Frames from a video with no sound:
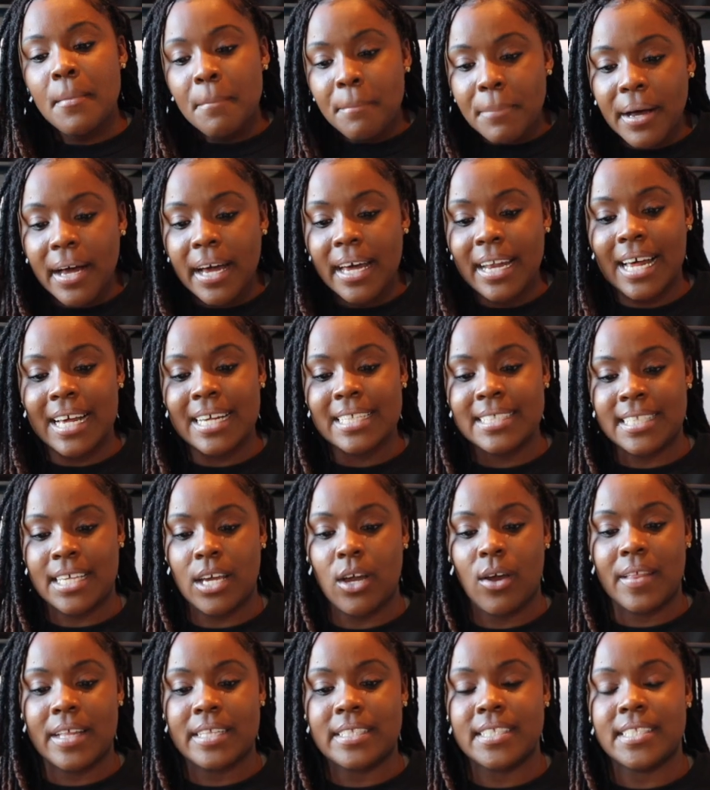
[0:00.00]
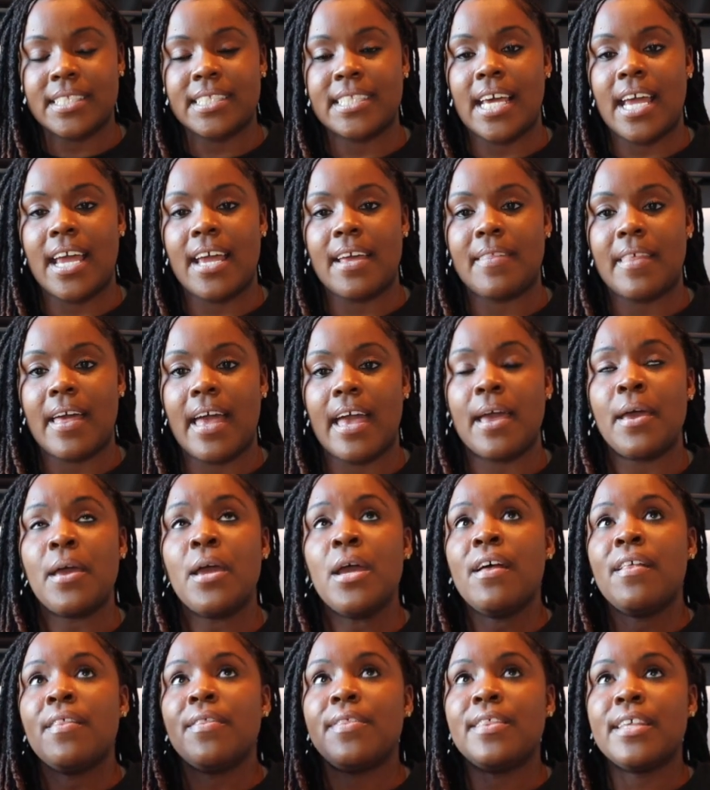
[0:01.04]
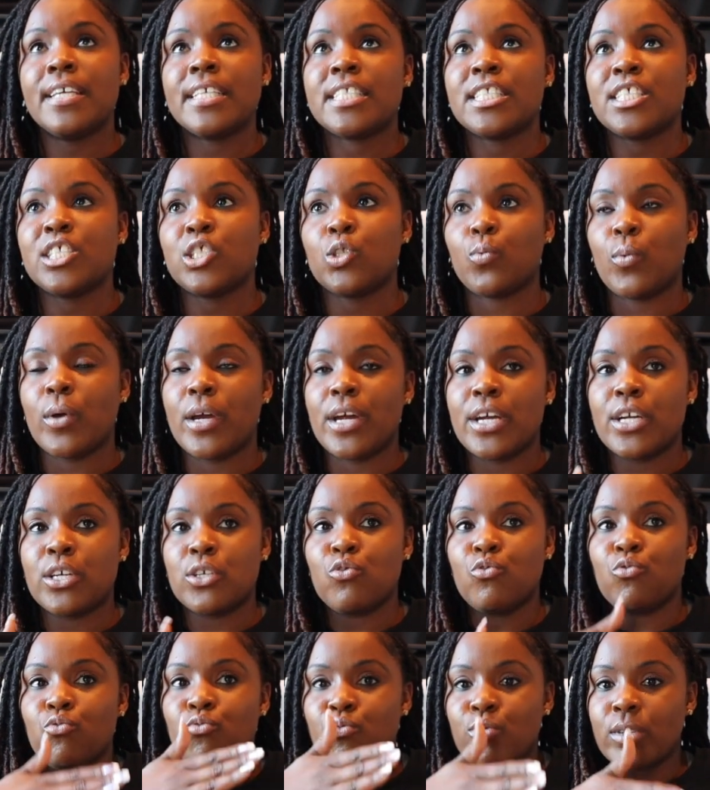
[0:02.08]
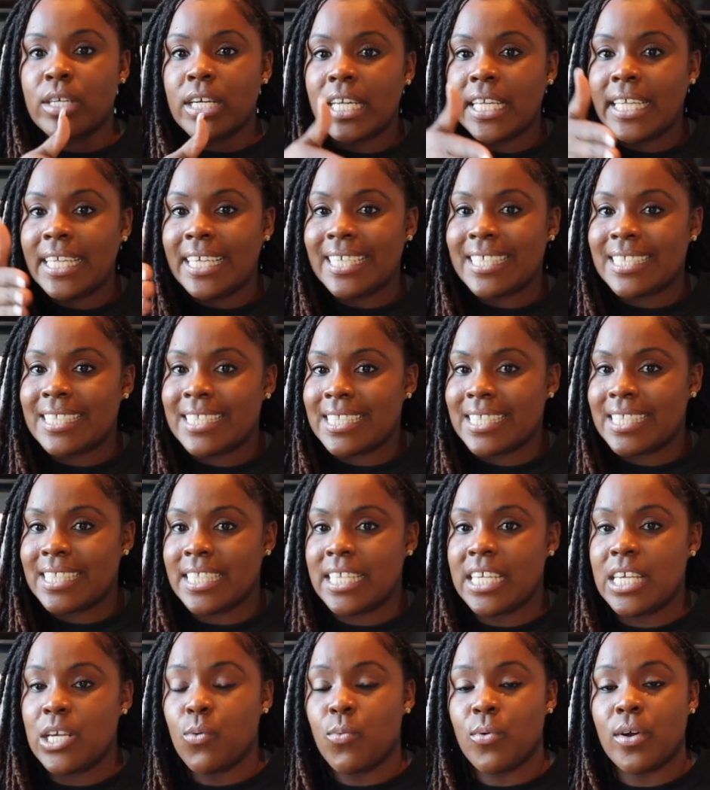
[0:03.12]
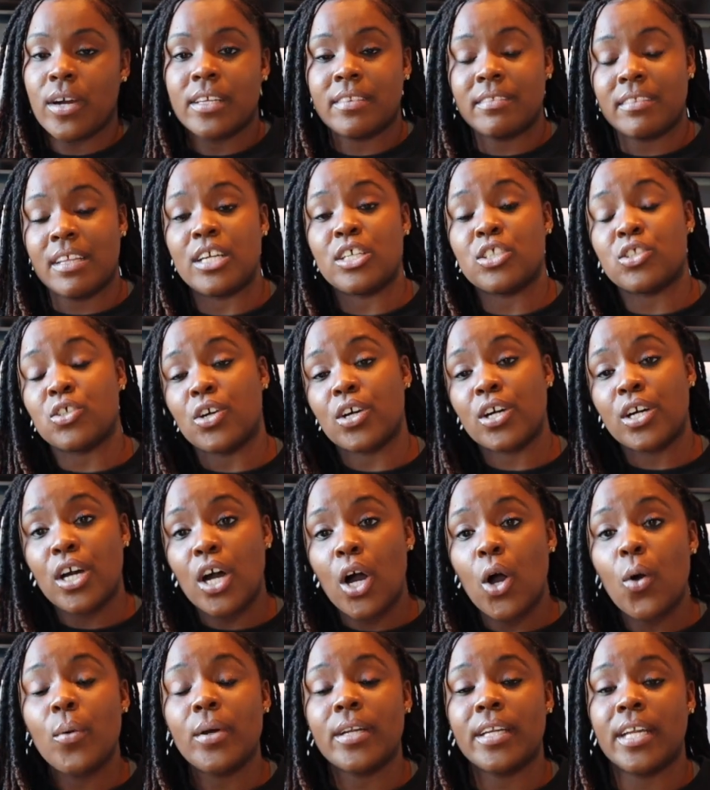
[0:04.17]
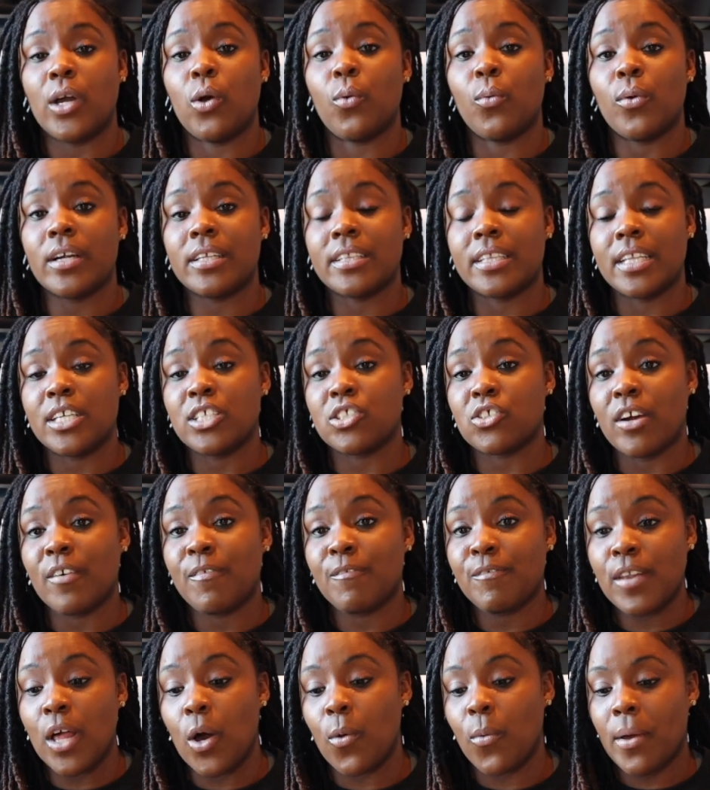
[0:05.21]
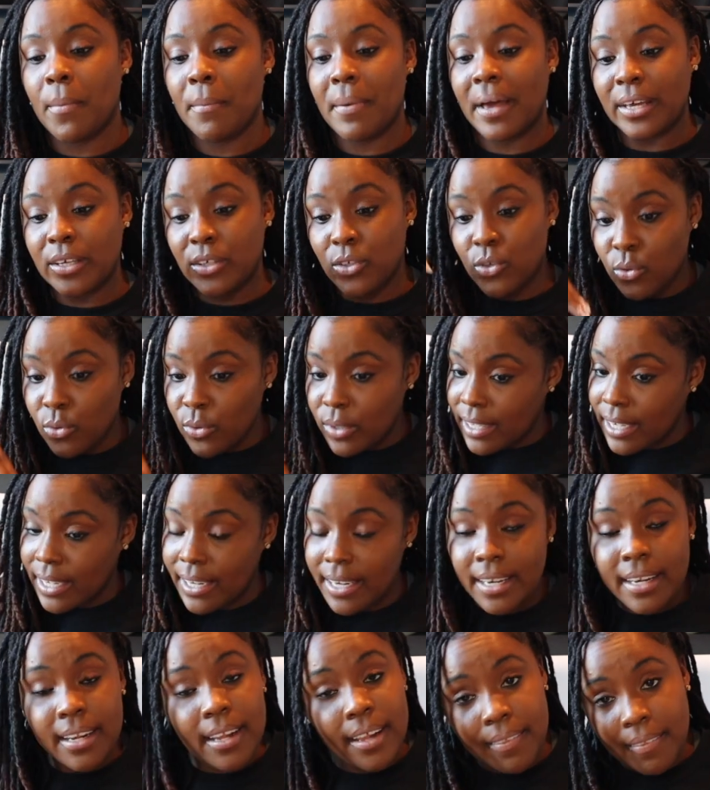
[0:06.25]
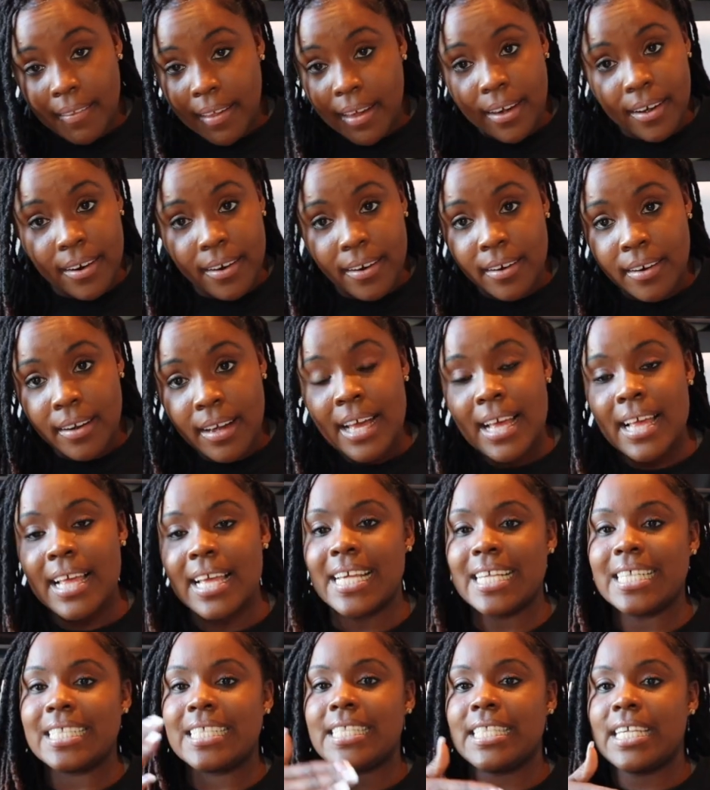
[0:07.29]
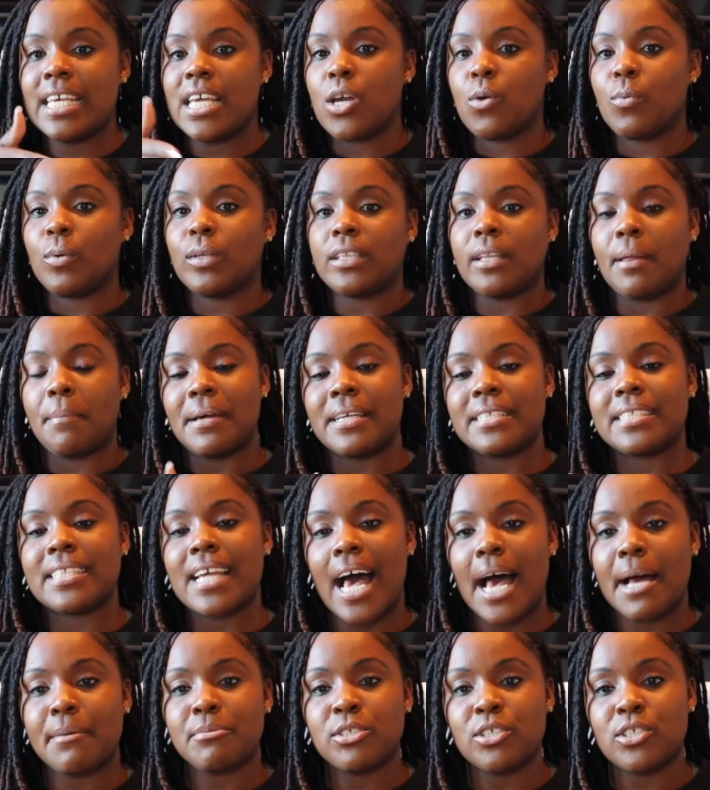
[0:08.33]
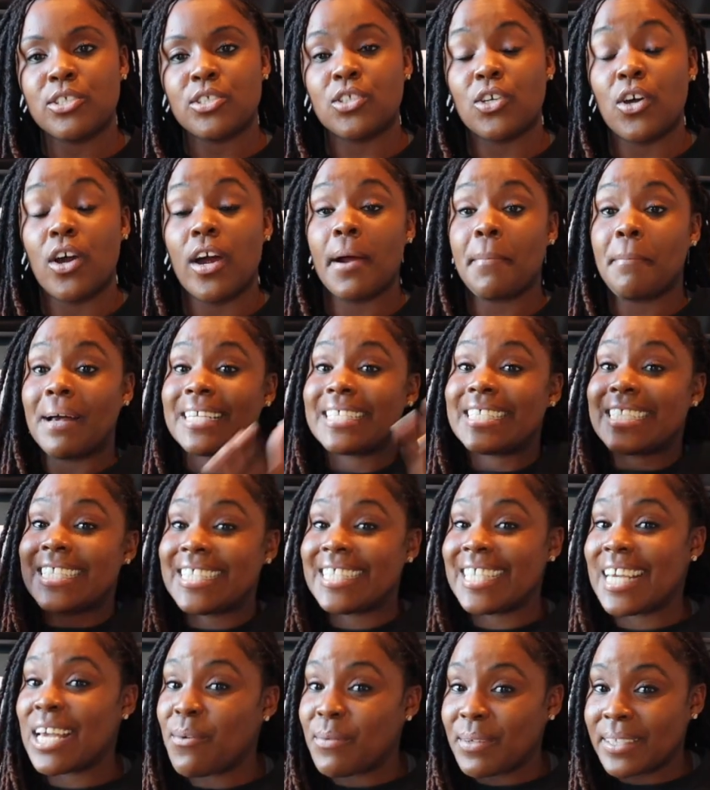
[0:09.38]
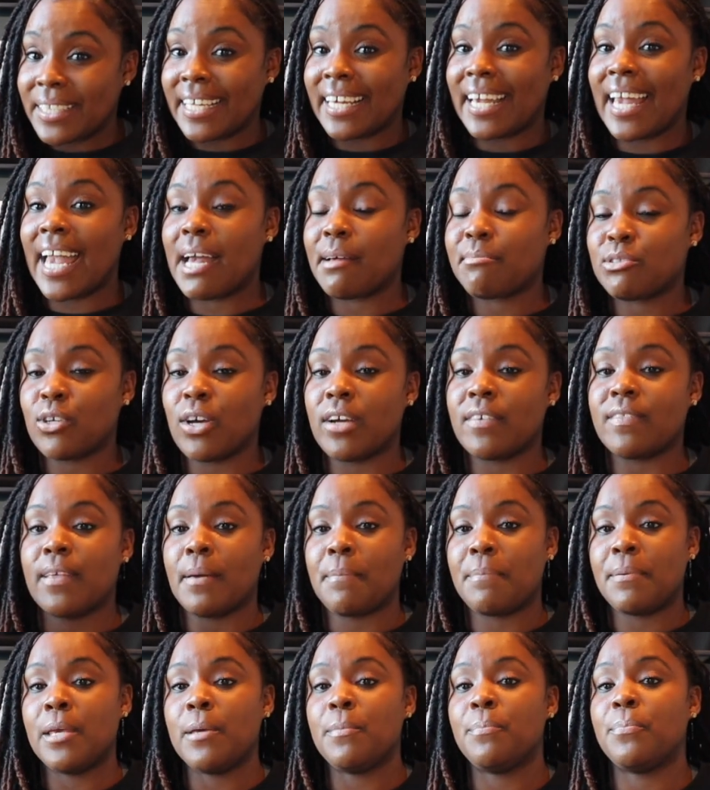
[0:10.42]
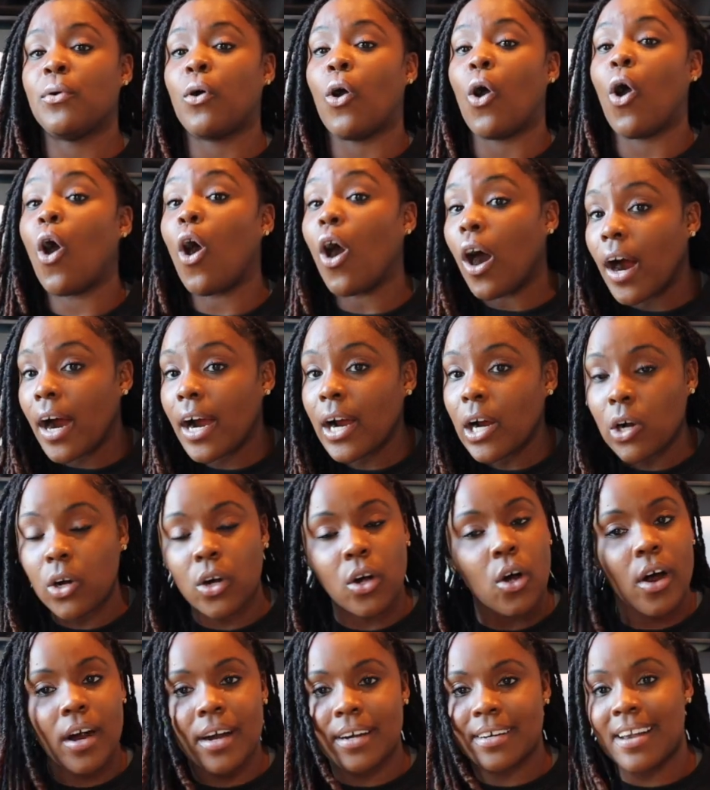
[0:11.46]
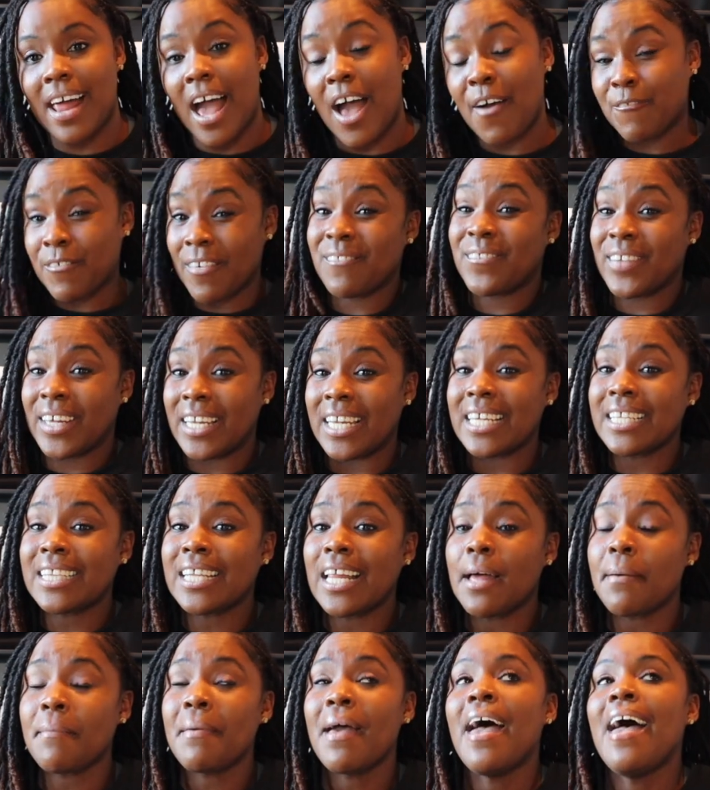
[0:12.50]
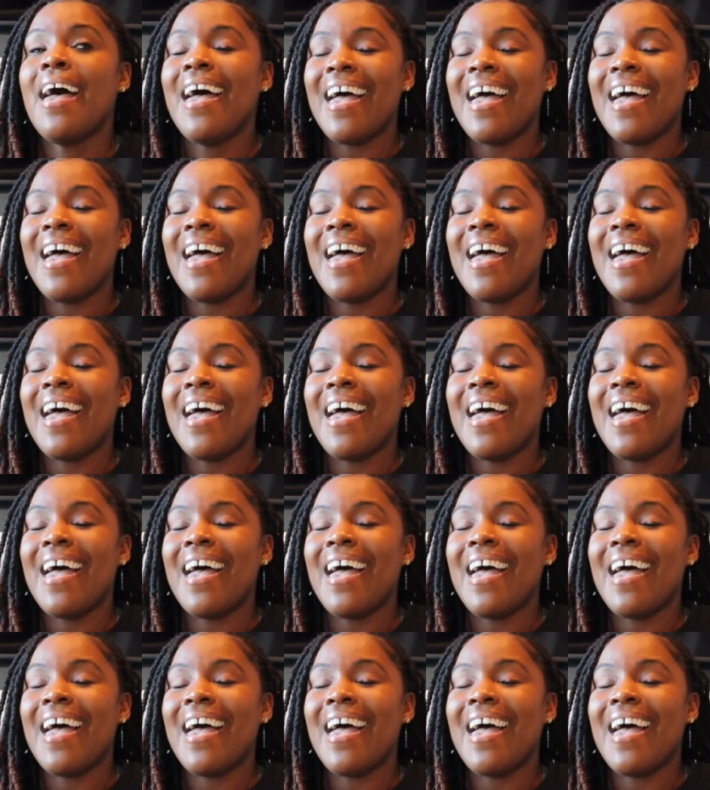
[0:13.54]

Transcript: But I say all that to say that this is where you really get to see where things are going and where things are flowing by you getting in there and seeing what the best options are, by seeing what the gaps are that people are or are not fulfilling them.